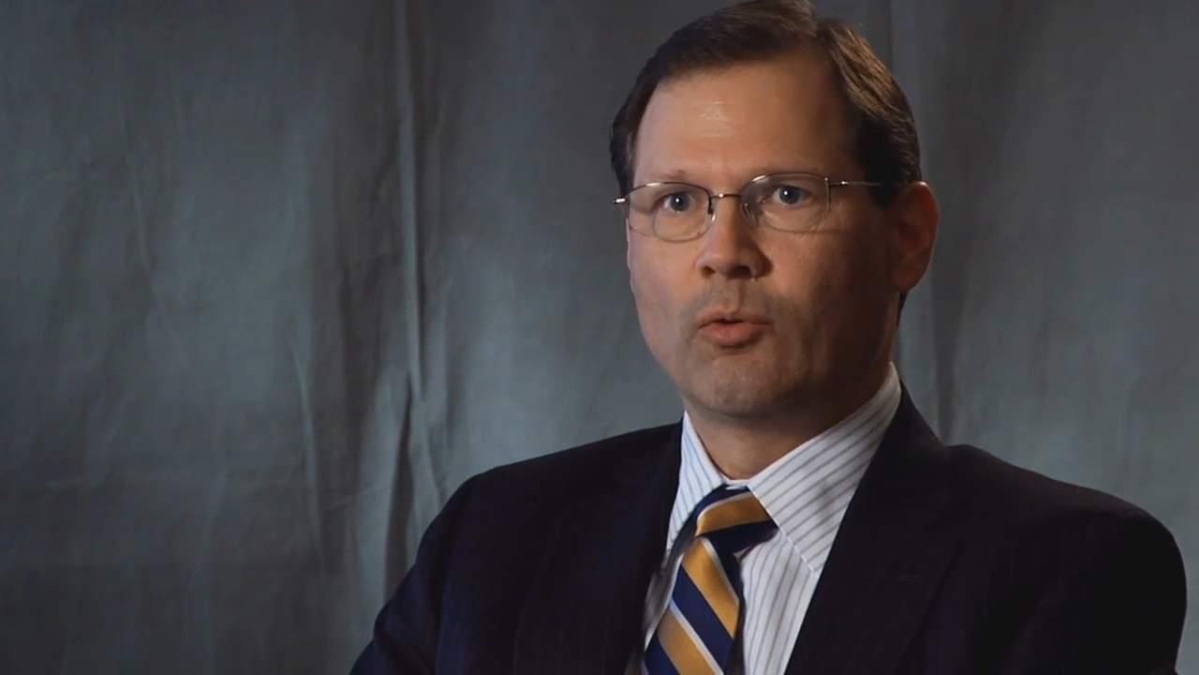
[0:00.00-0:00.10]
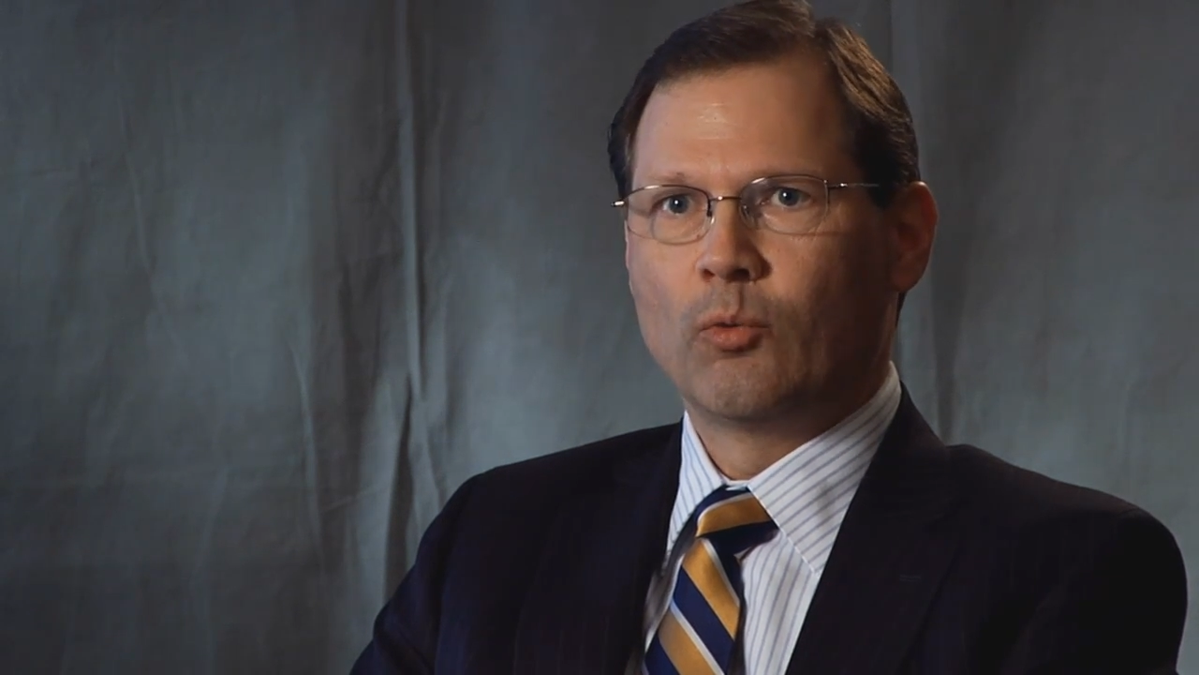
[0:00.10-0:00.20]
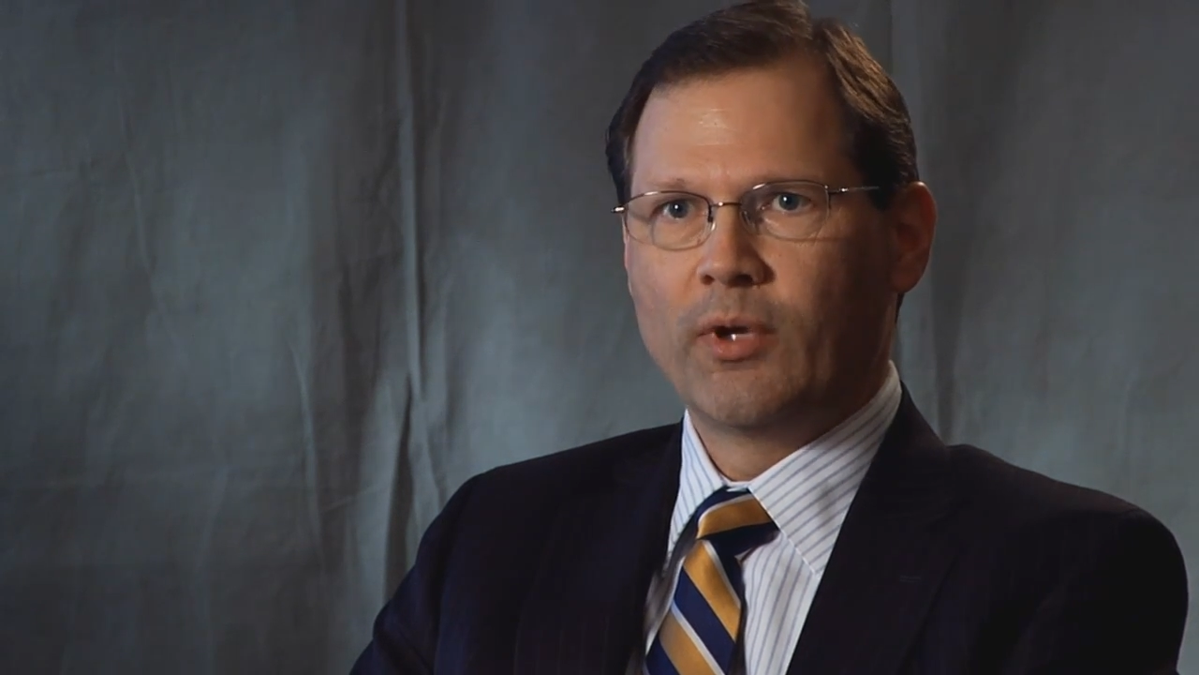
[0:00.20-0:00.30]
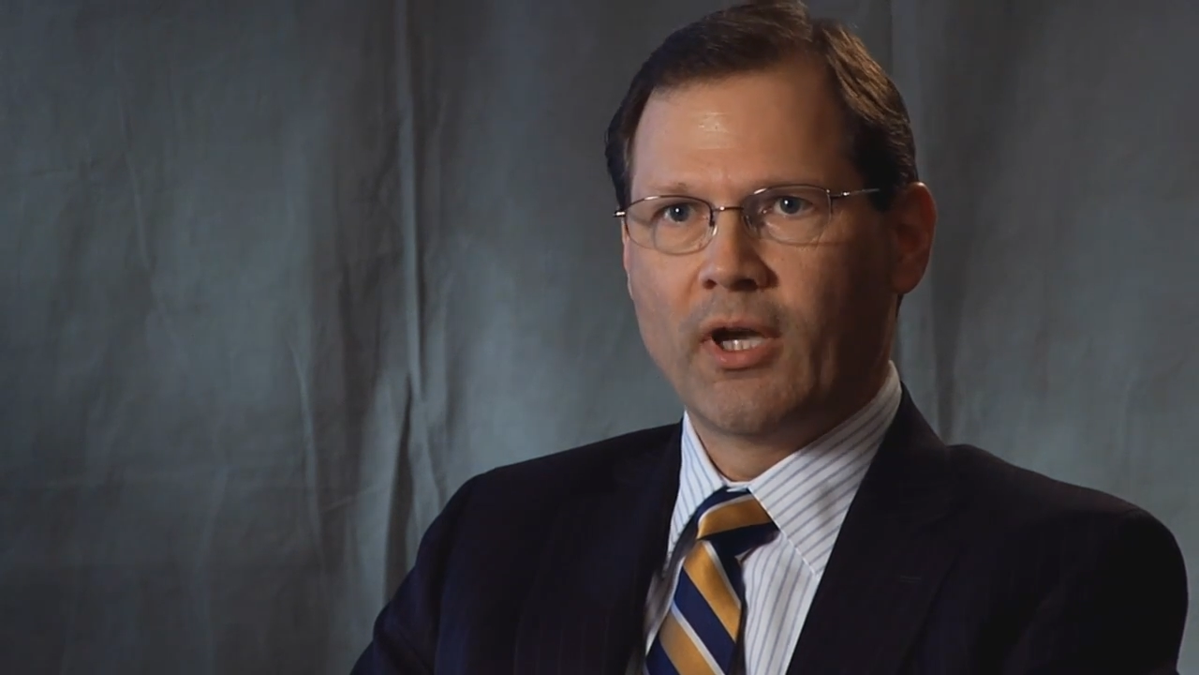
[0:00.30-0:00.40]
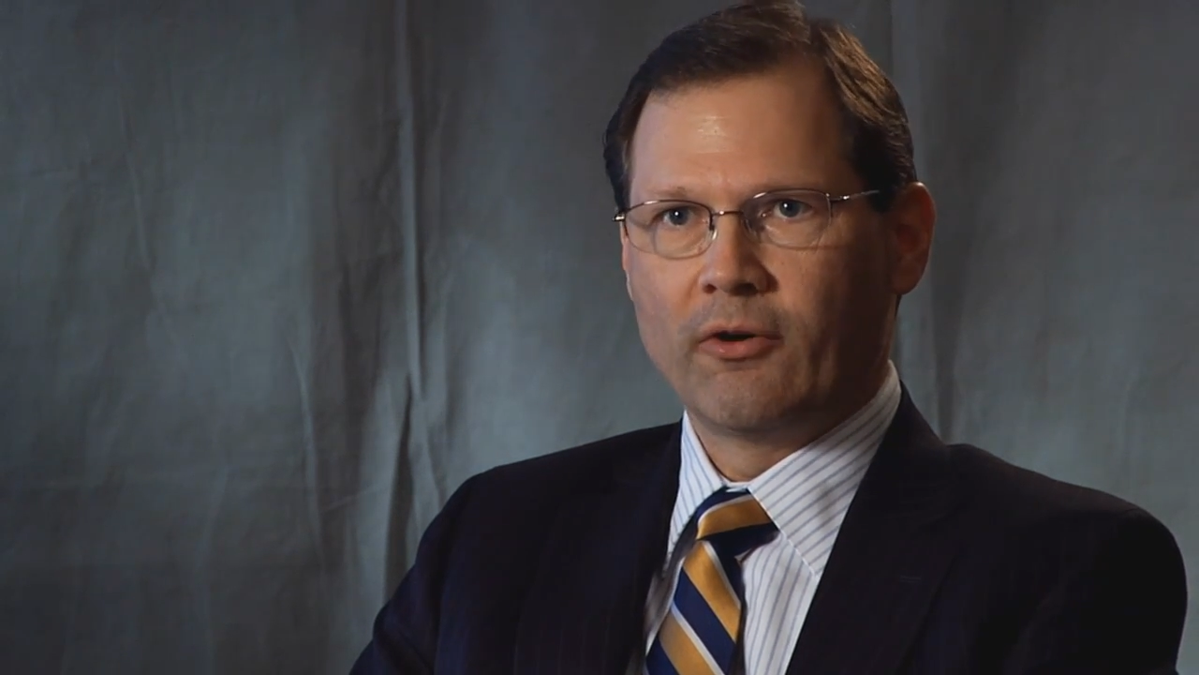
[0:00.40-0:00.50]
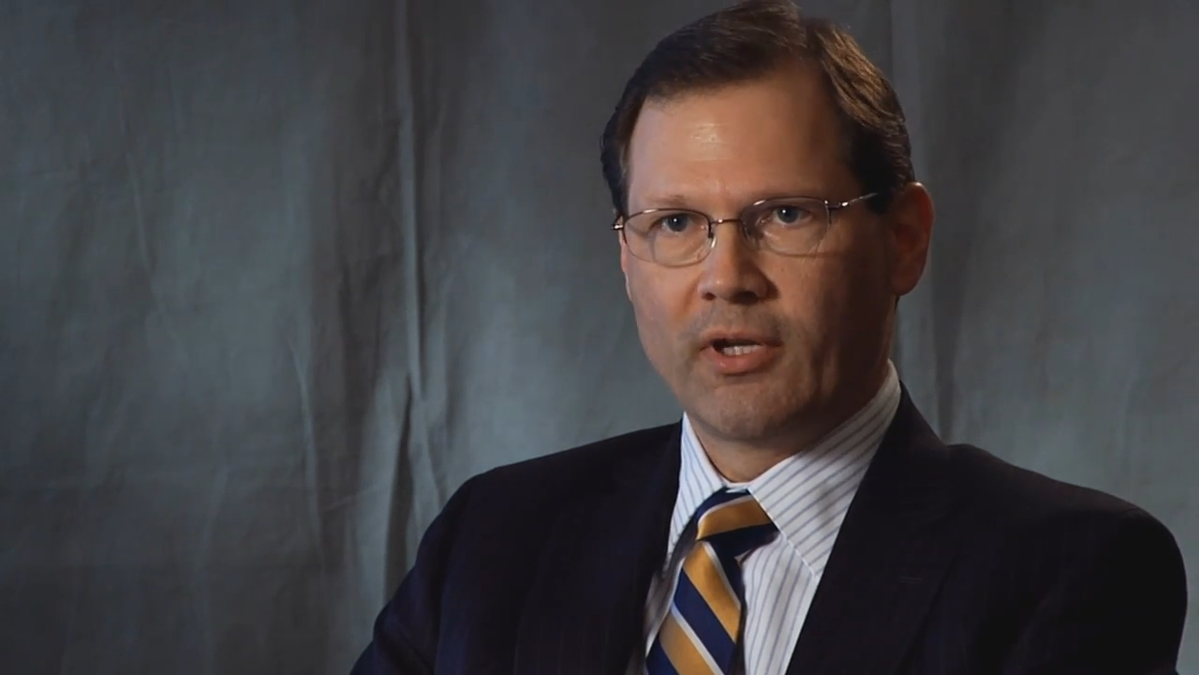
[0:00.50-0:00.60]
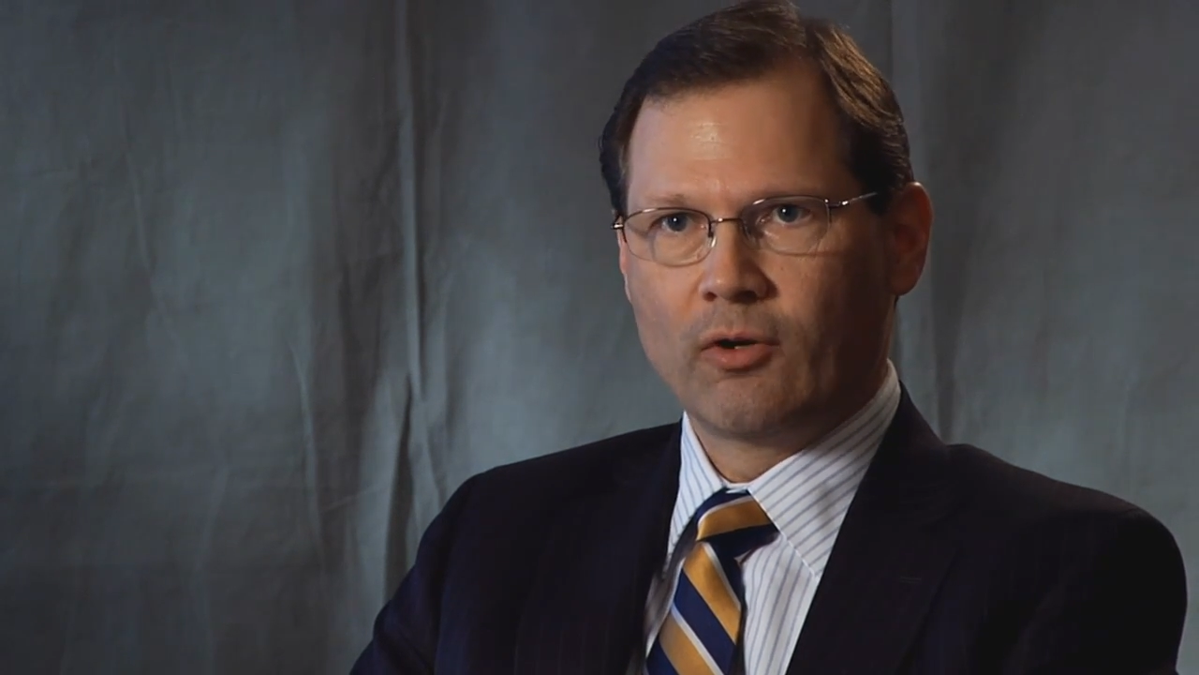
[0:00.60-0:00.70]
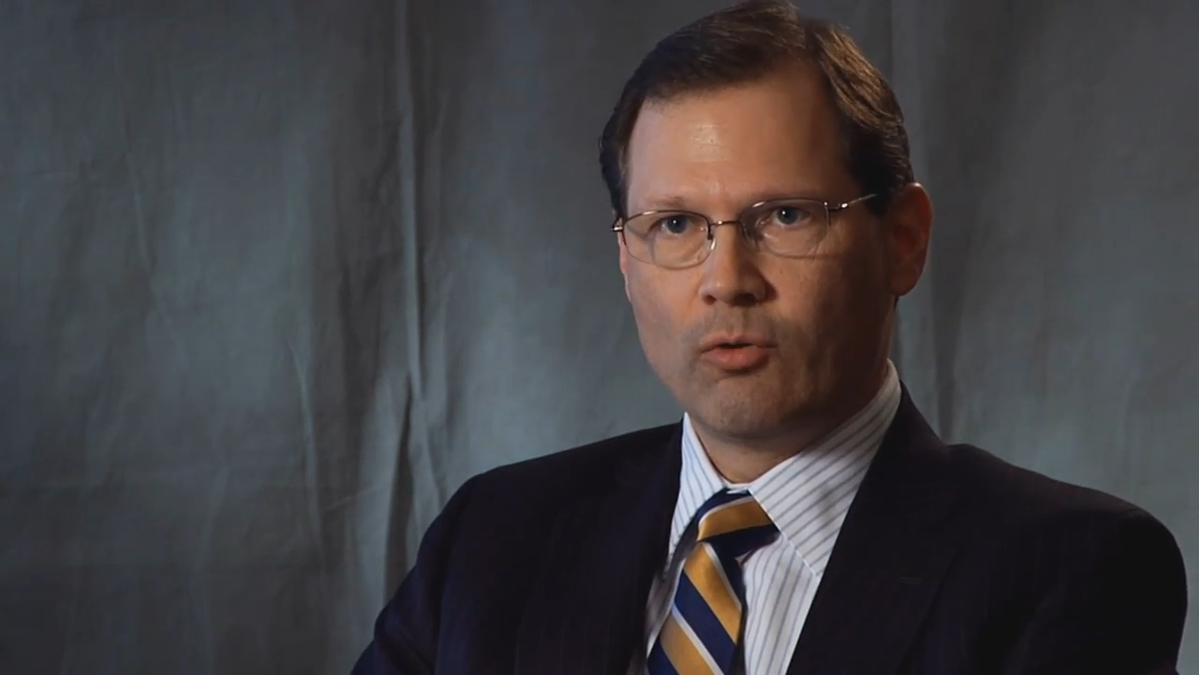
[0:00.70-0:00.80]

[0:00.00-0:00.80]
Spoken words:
We are in